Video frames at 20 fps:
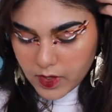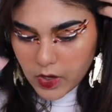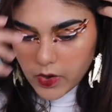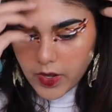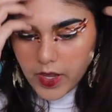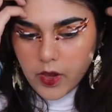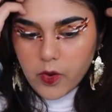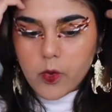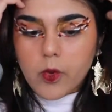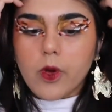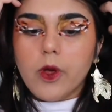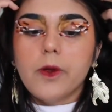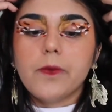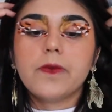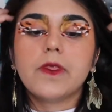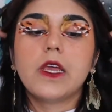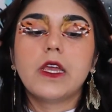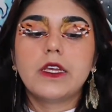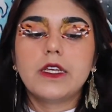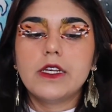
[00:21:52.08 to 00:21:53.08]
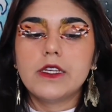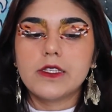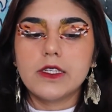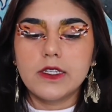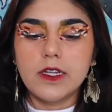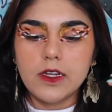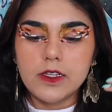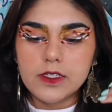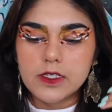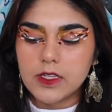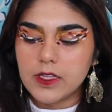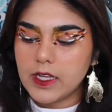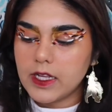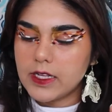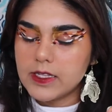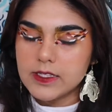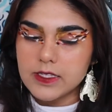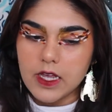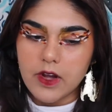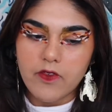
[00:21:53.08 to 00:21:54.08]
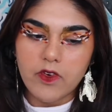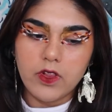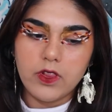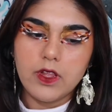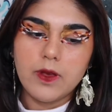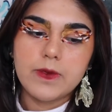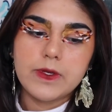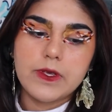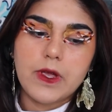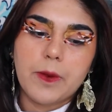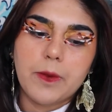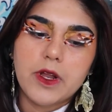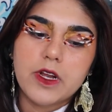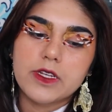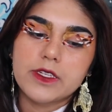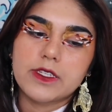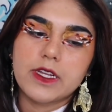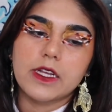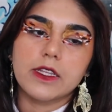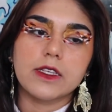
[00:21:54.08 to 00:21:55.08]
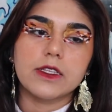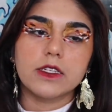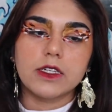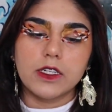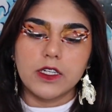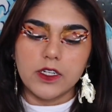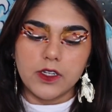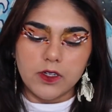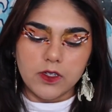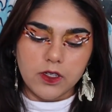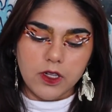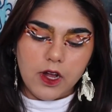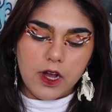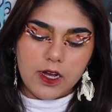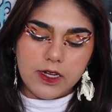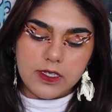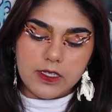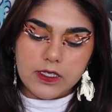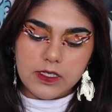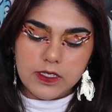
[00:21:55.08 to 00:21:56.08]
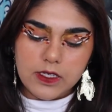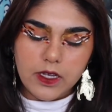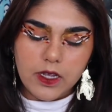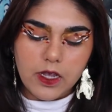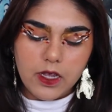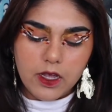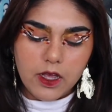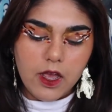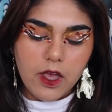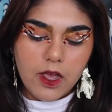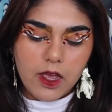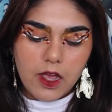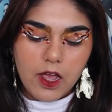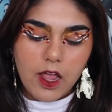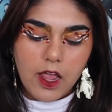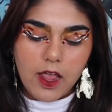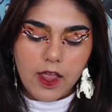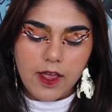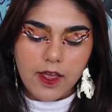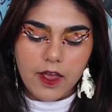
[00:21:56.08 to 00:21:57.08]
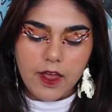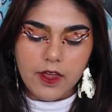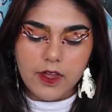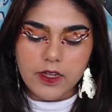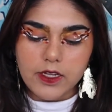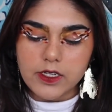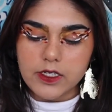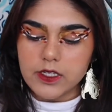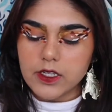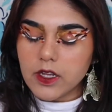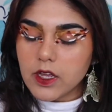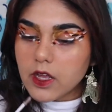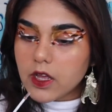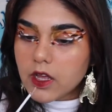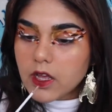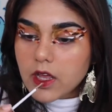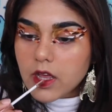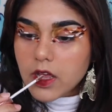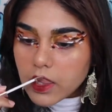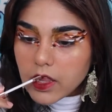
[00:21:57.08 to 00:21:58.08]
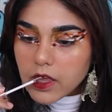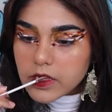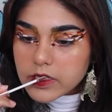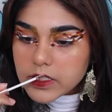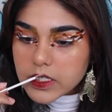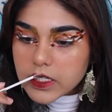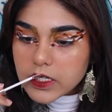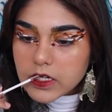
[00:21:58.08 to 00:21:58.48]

Okay, cool. So now it's on the inside of our lips, and I just take this clear gloss and gloss it